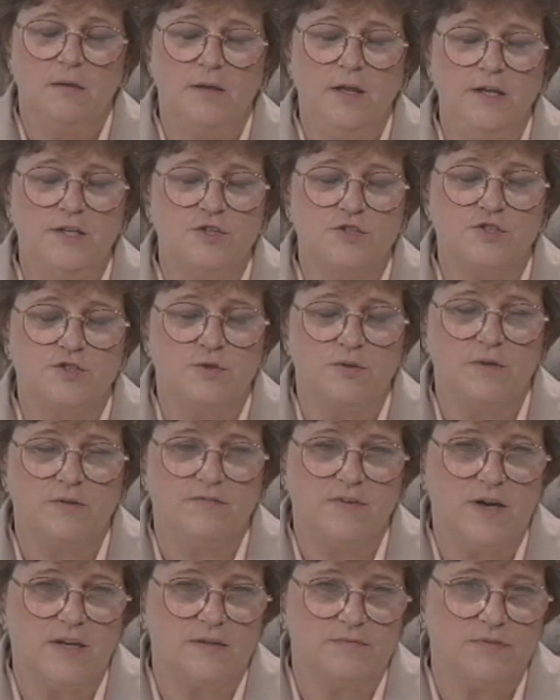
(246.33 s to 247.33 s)
Then you're sort
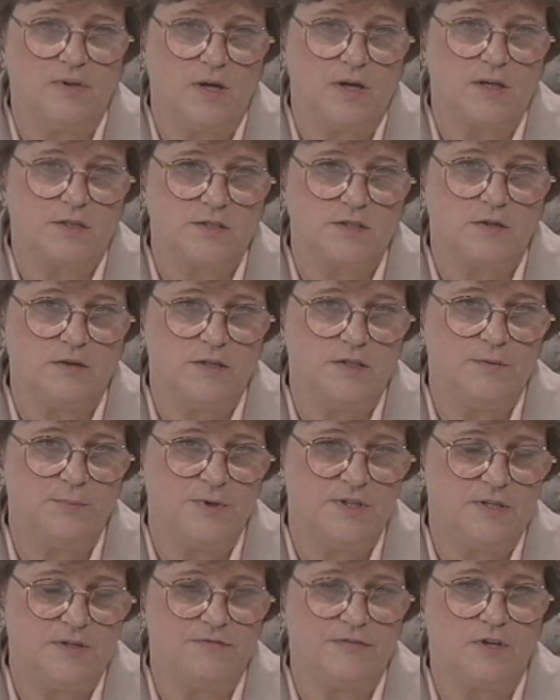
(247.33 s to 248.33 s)
of out of luck. It's going to
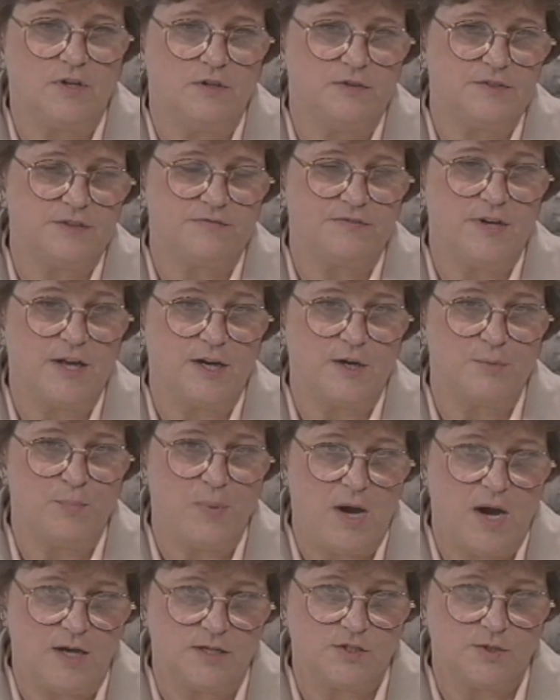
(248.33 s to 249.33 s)
be difficult, if not
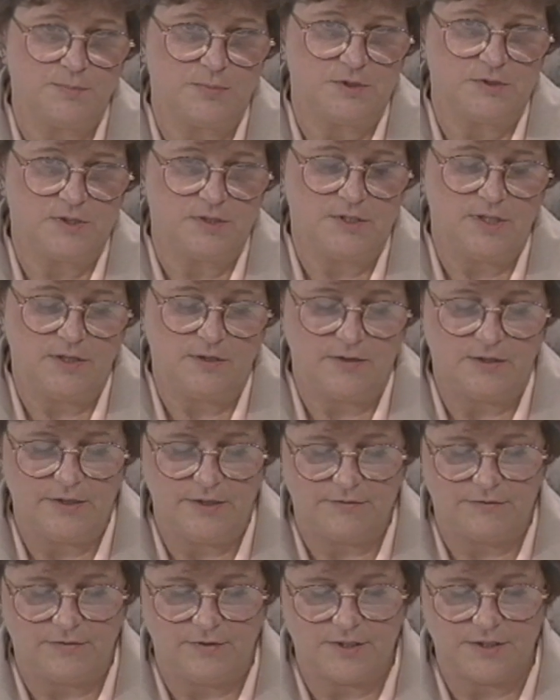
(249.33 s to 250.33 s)
impossible, to tell the
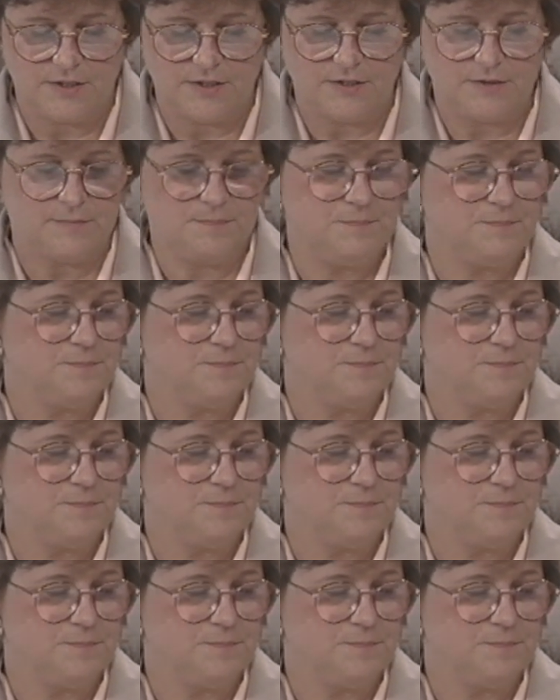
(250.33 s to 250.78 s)
difference.